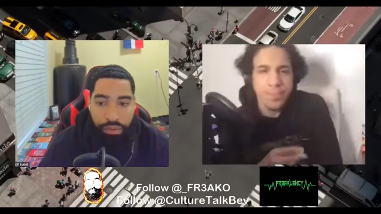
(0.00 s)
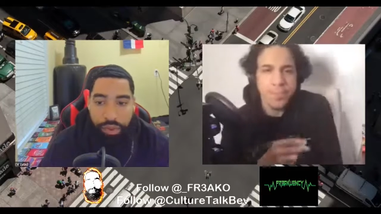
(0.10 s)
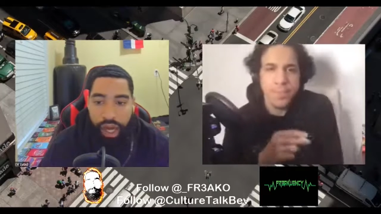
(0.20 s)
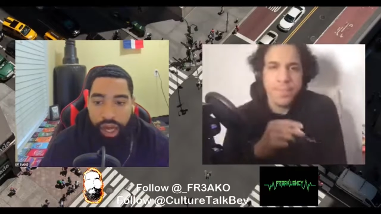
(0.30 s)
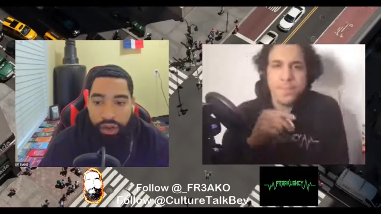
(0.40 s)

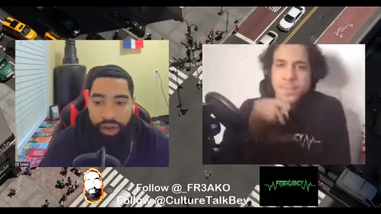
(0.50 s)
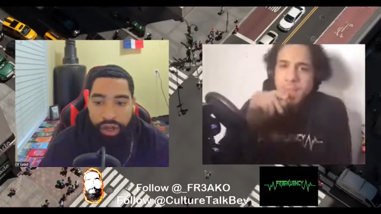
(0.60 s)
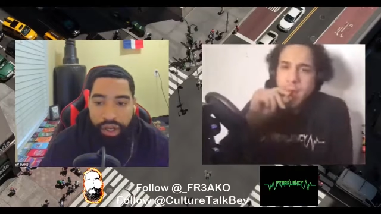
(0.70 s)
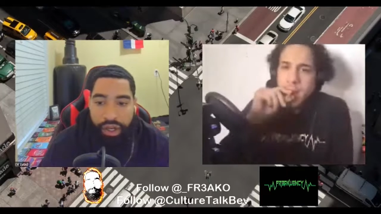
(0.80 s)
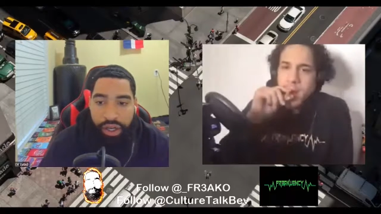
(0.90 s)
Speaker 1: I agree.
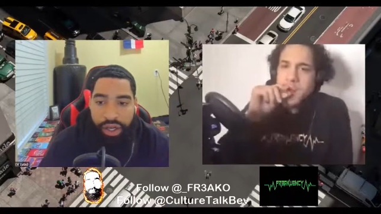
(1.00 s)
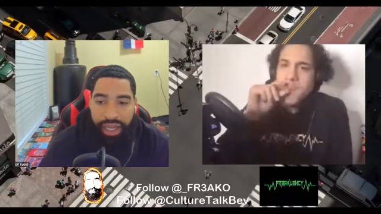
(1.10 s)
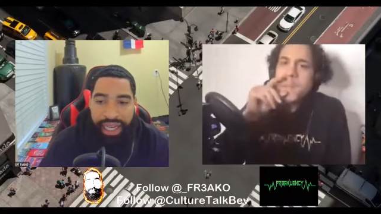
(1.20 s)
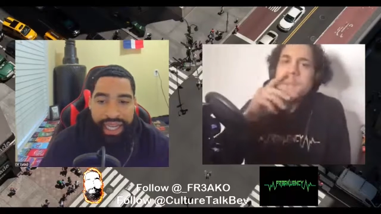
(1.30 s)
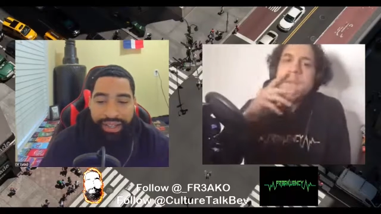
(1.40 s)

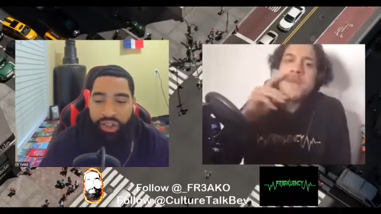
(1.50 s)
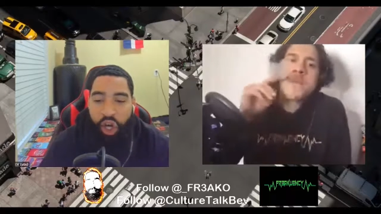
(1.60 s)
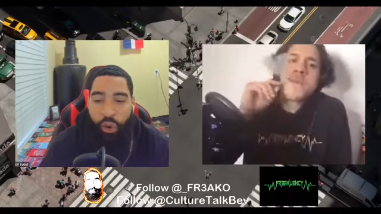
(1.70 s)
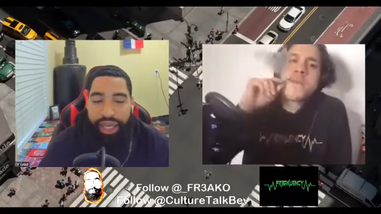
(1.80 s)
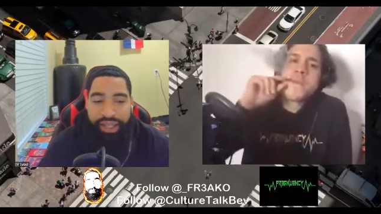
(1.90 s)
there's no
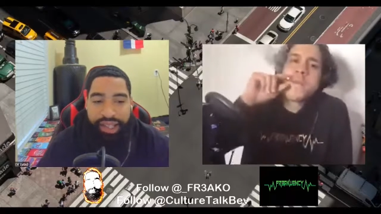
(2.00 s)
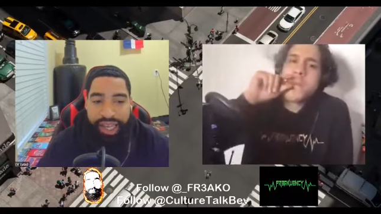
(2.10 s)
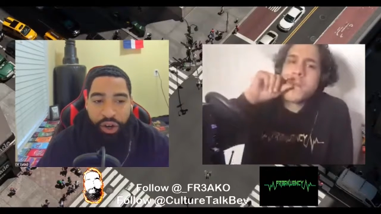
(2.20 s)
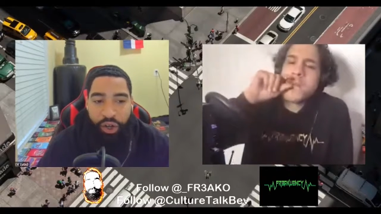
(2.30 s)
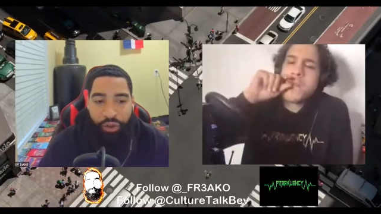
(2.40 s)
way he's taking
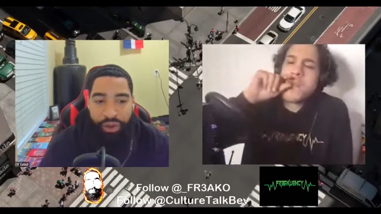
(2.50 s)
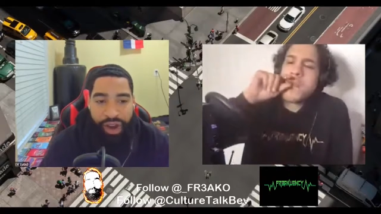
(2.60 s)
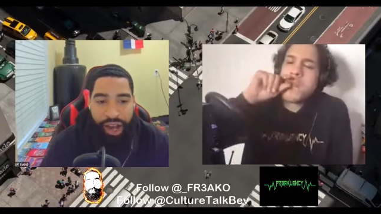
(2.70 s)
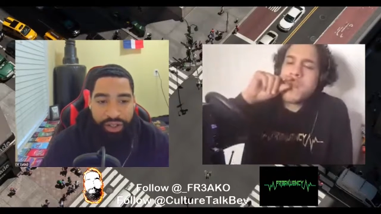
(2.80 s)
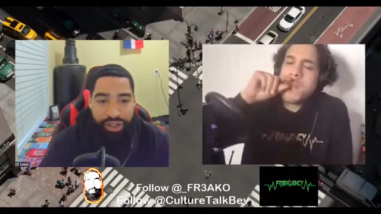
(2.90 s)
all three
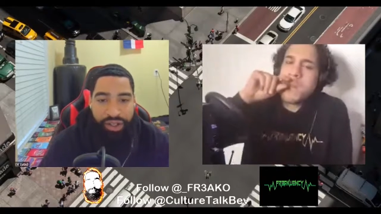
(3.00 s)
rounds.